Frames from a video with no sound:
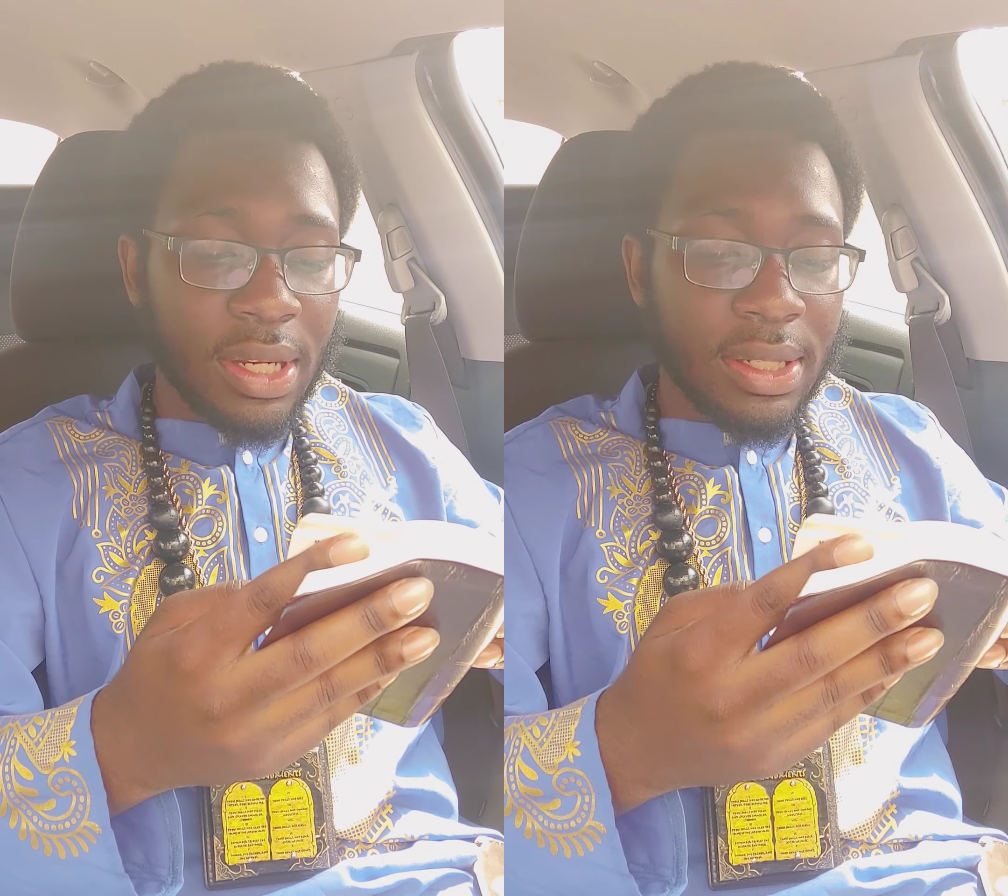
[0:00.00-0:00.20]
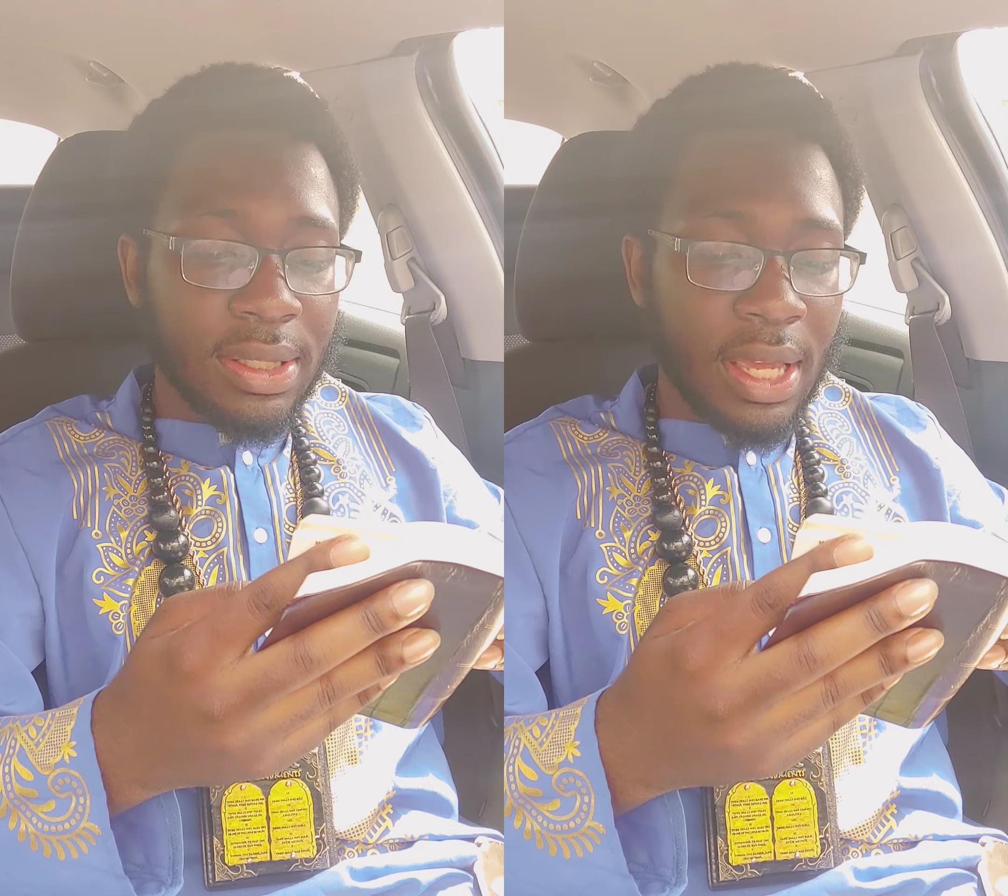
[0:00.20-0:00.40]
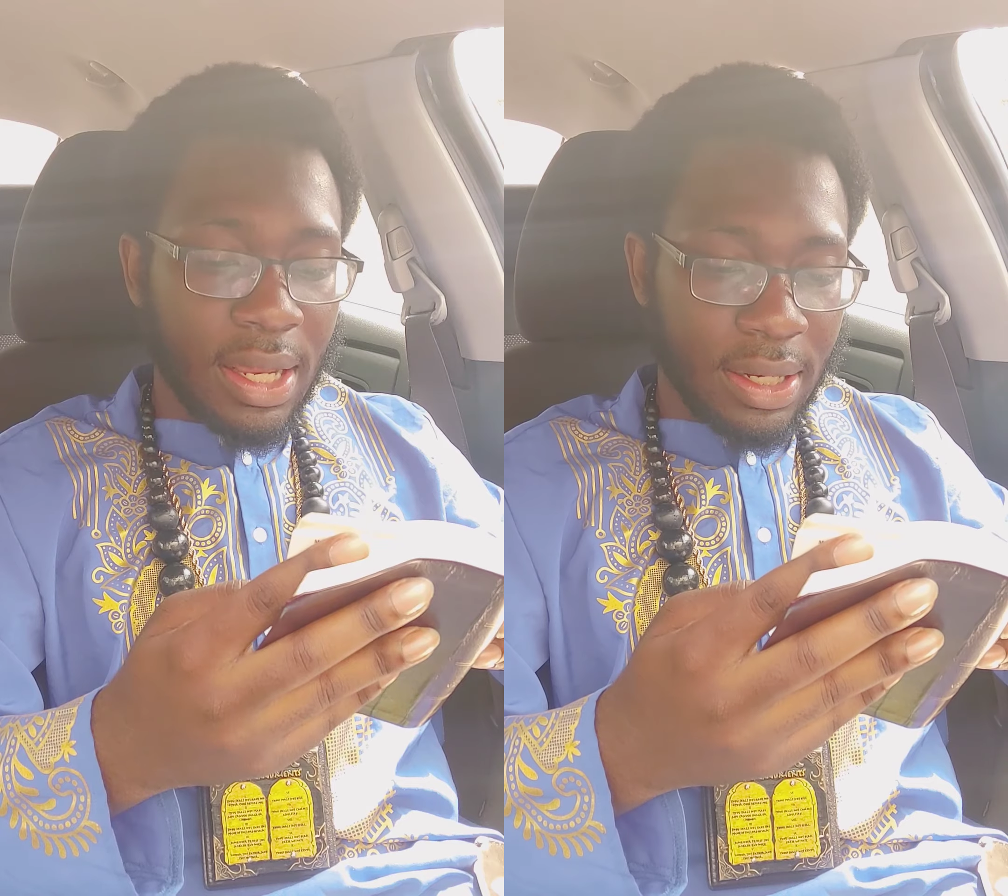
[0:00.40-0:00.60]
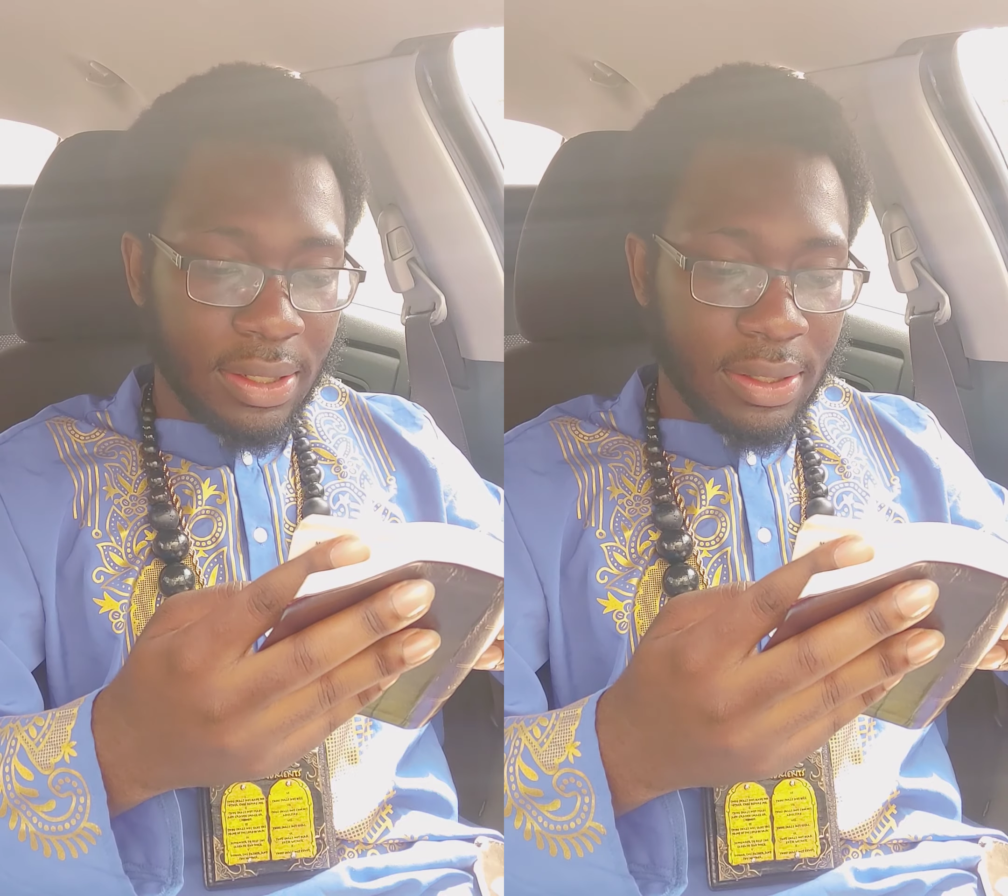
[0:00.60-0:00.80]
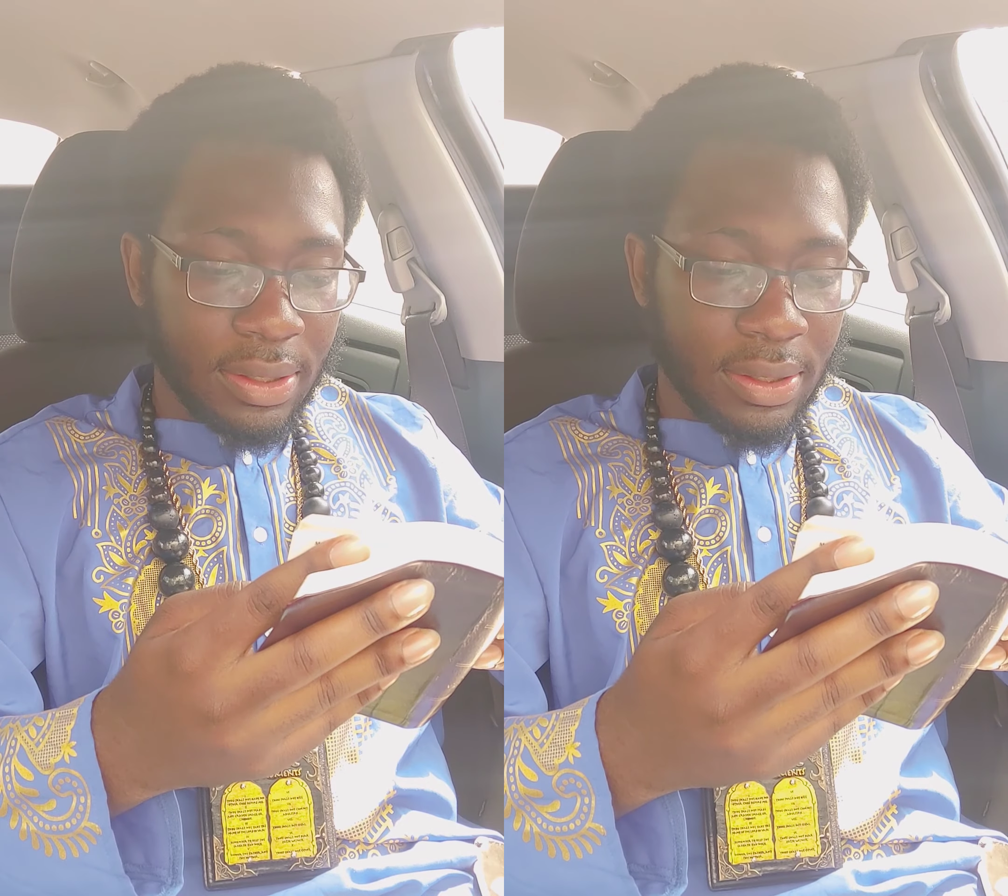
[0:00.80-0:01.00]

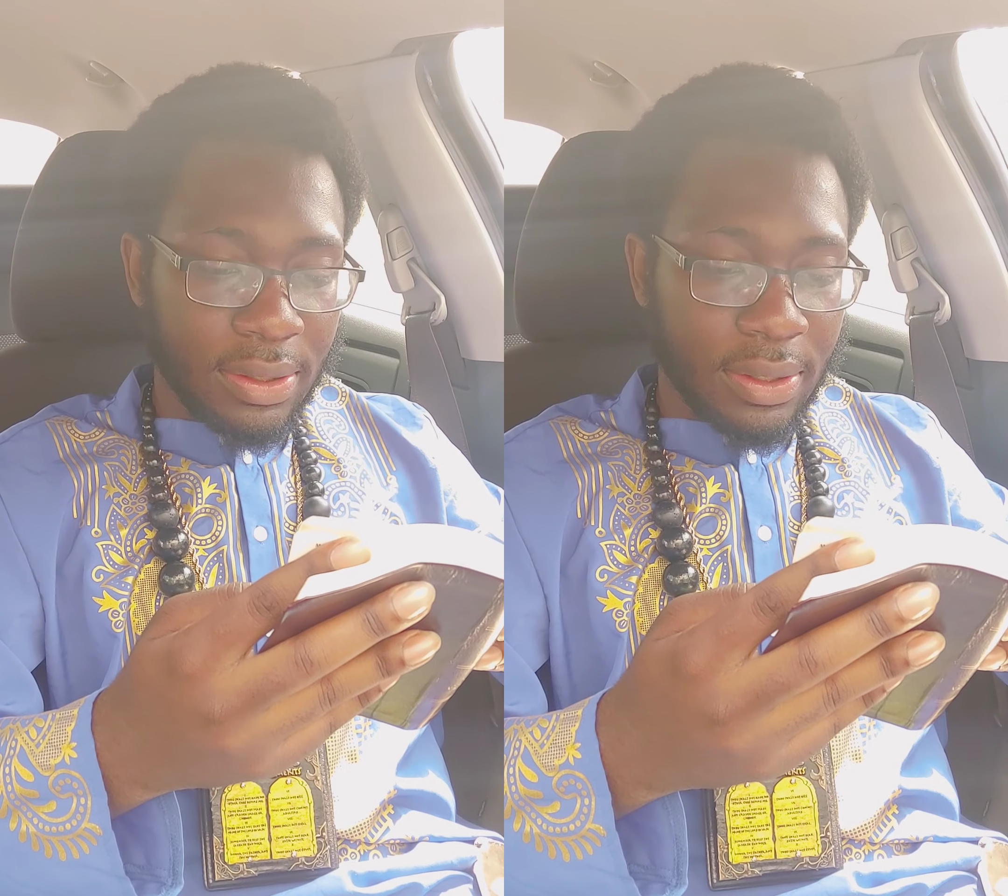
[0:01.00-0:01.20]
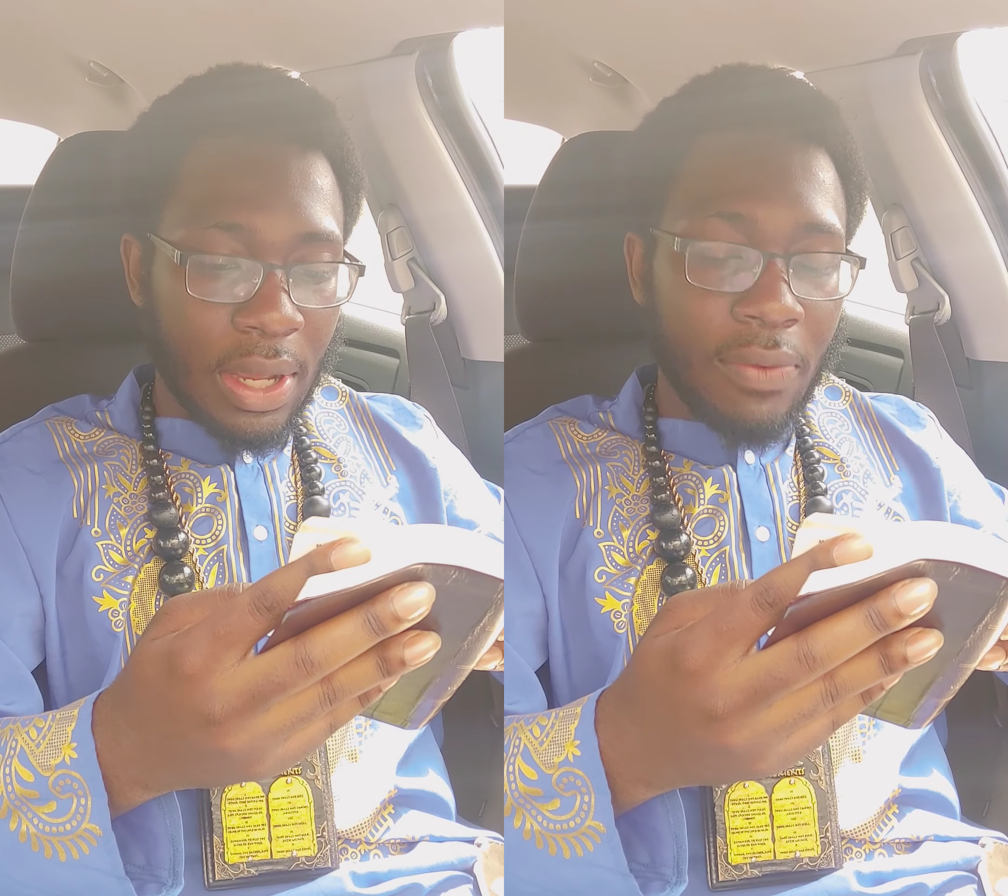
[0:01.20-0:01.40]
understanding.